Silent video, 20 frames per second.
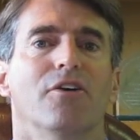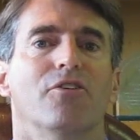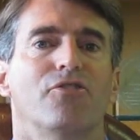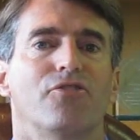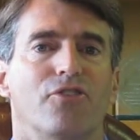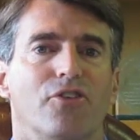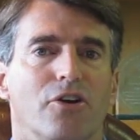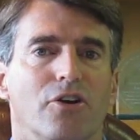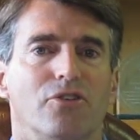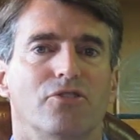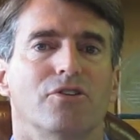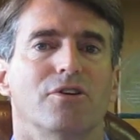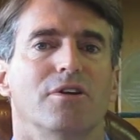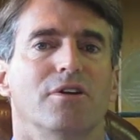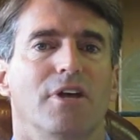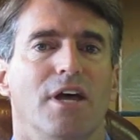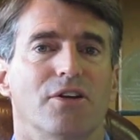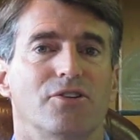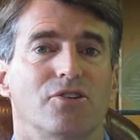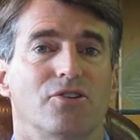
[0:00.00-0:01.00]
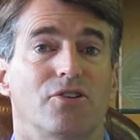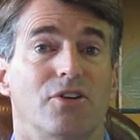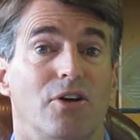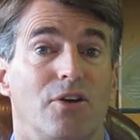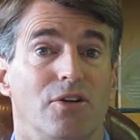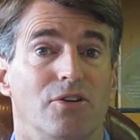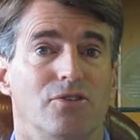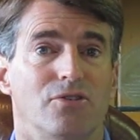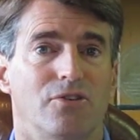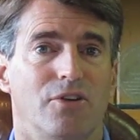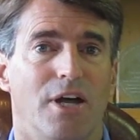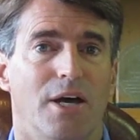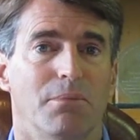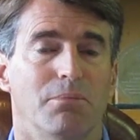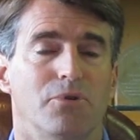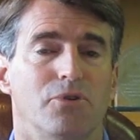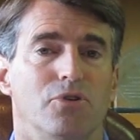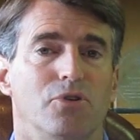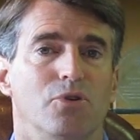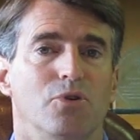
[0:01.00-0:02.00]
First necessary
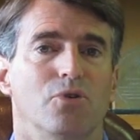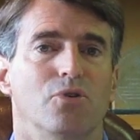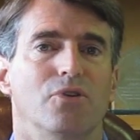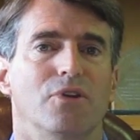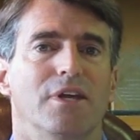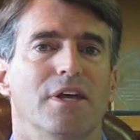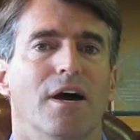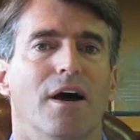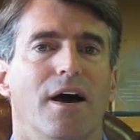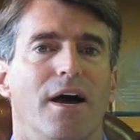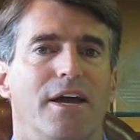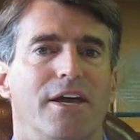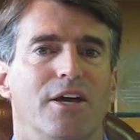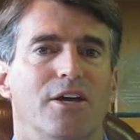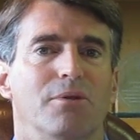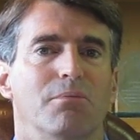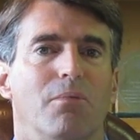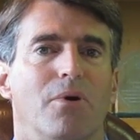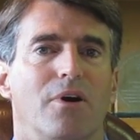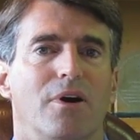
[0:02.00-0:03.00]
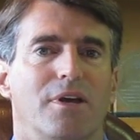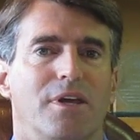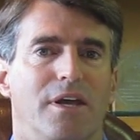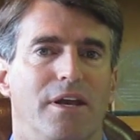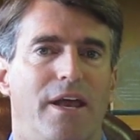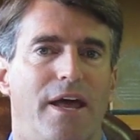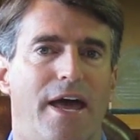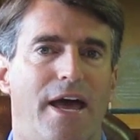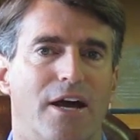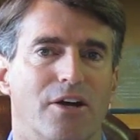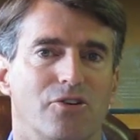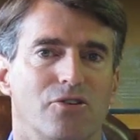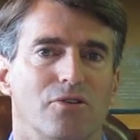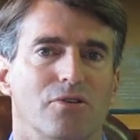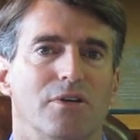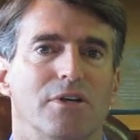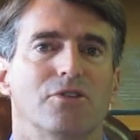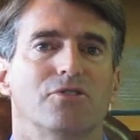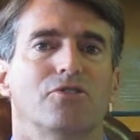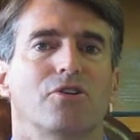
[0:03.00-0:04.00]
step to the high-end market
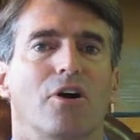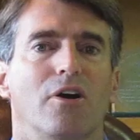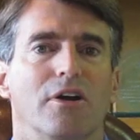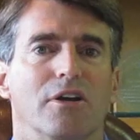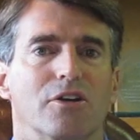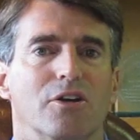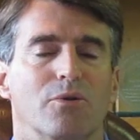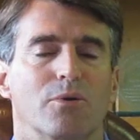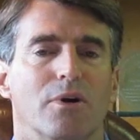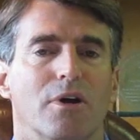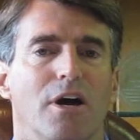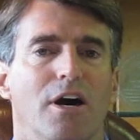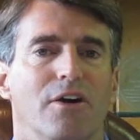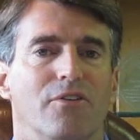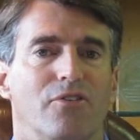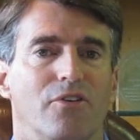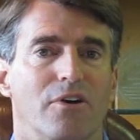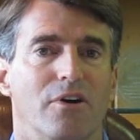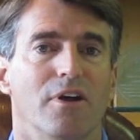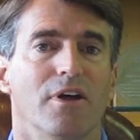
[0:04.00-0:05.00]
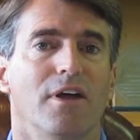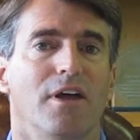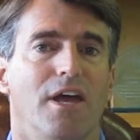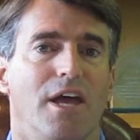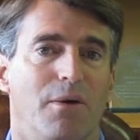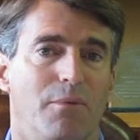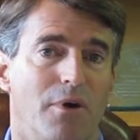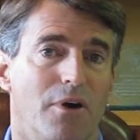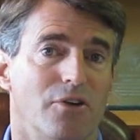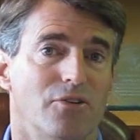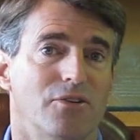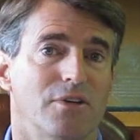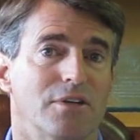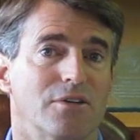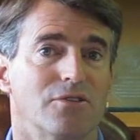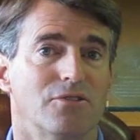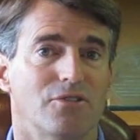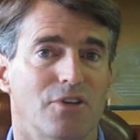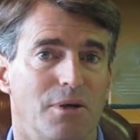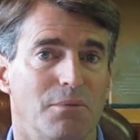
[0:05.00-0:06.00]
actually starting to recover, and we are
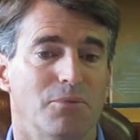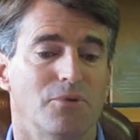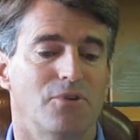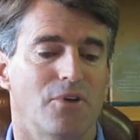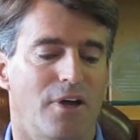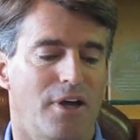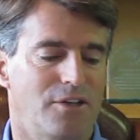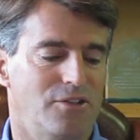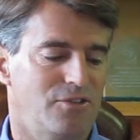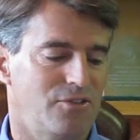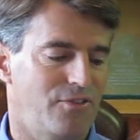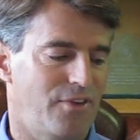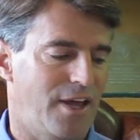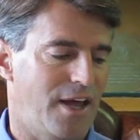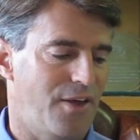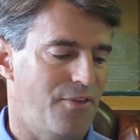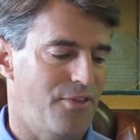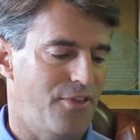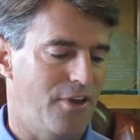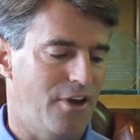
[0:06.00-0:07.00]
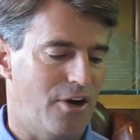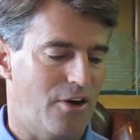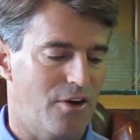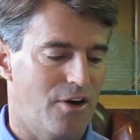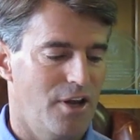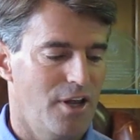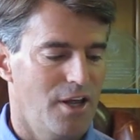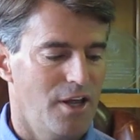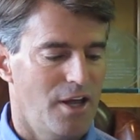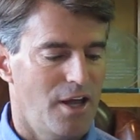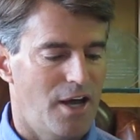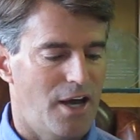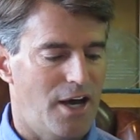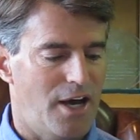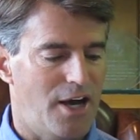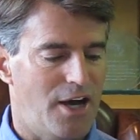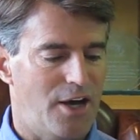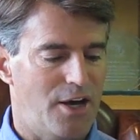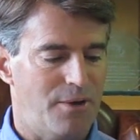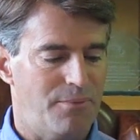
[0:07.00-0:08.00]
seeing some signs of that there.
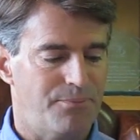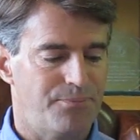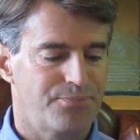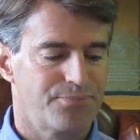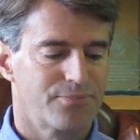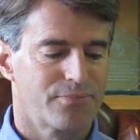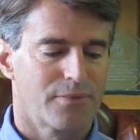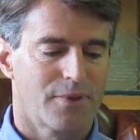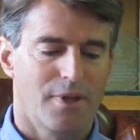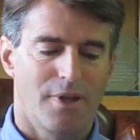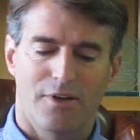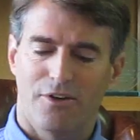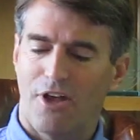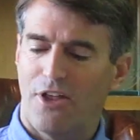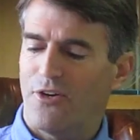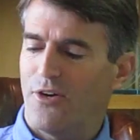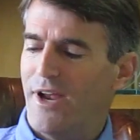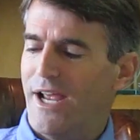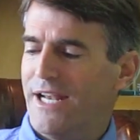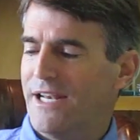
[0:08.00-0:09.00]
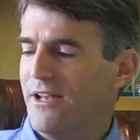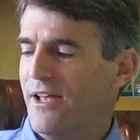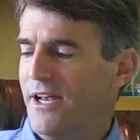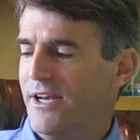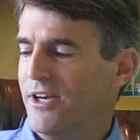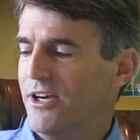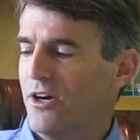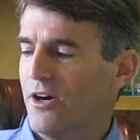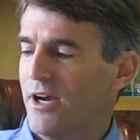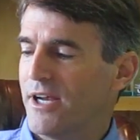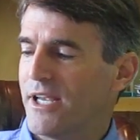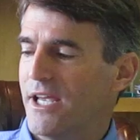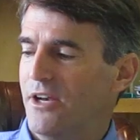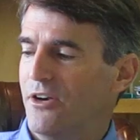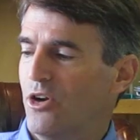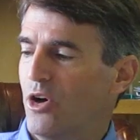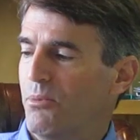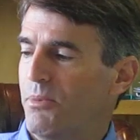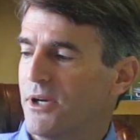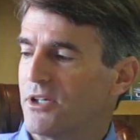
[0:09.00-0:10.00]
Another headline here,
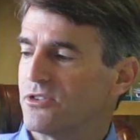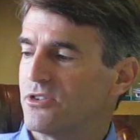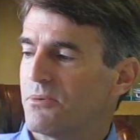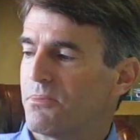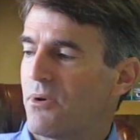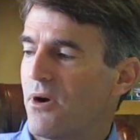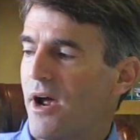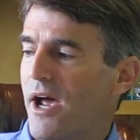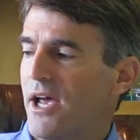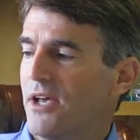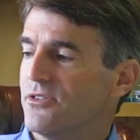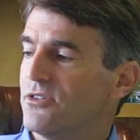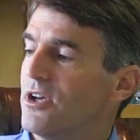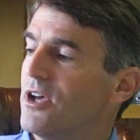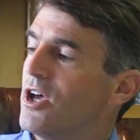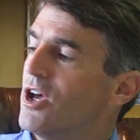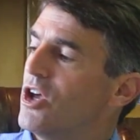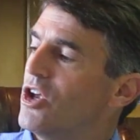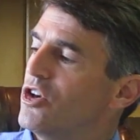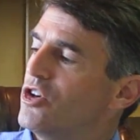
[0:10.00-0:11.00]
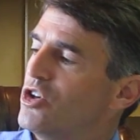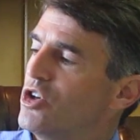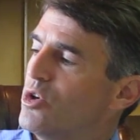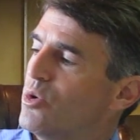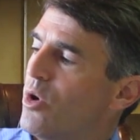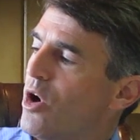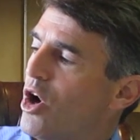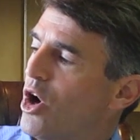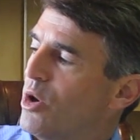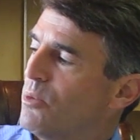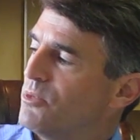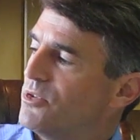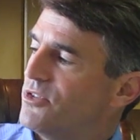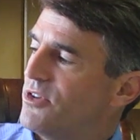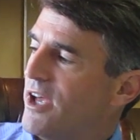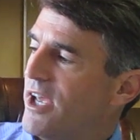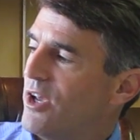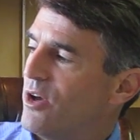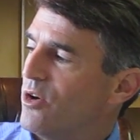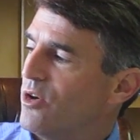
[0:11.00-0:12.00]
again, no big surprise. New home
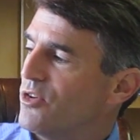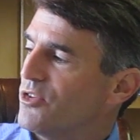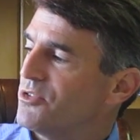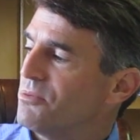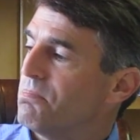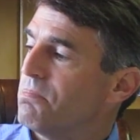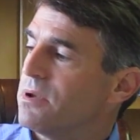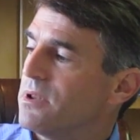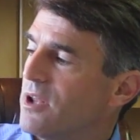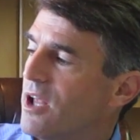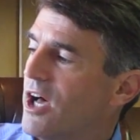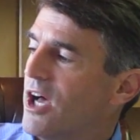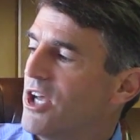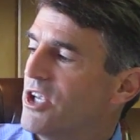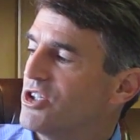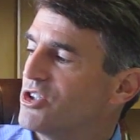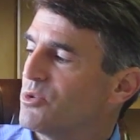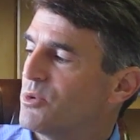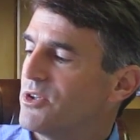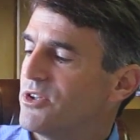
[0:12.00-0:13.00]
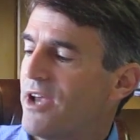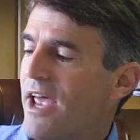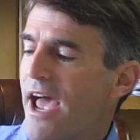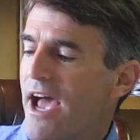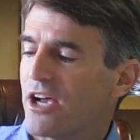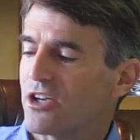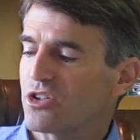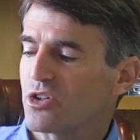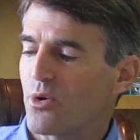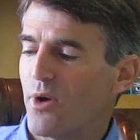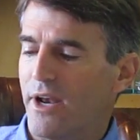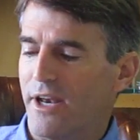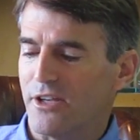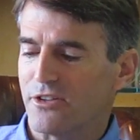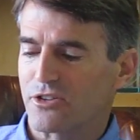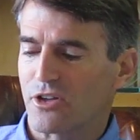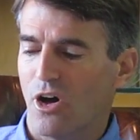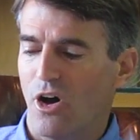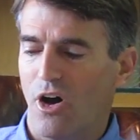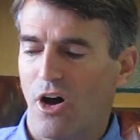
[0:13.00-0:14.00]
sales plunge with tax
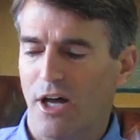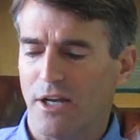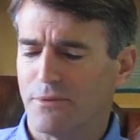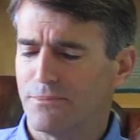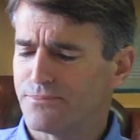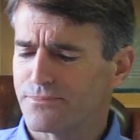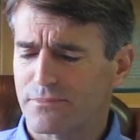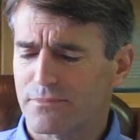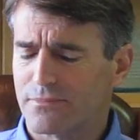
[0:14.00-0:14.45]
credits gone.